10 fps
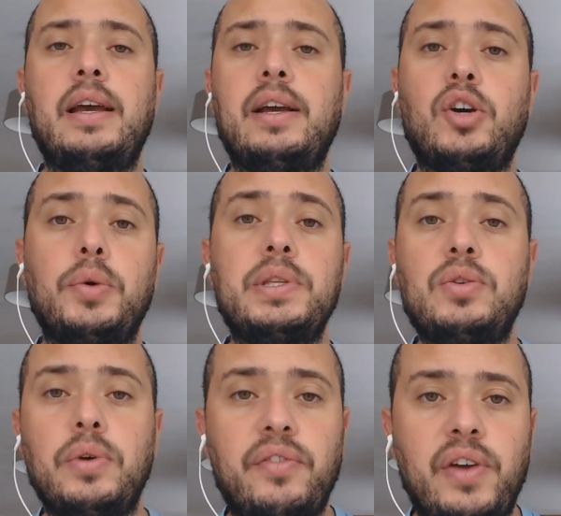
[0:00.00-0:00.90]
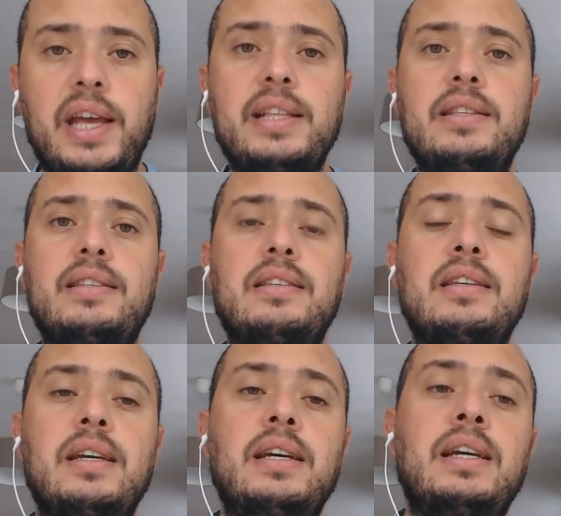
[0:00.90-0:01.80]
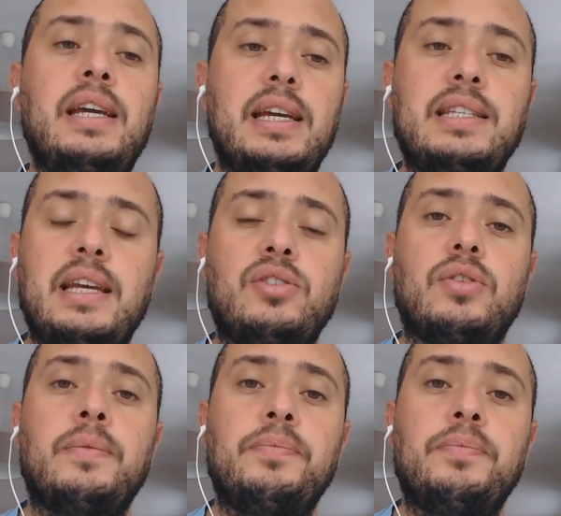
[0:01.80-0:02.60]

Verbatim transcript: going to events etc.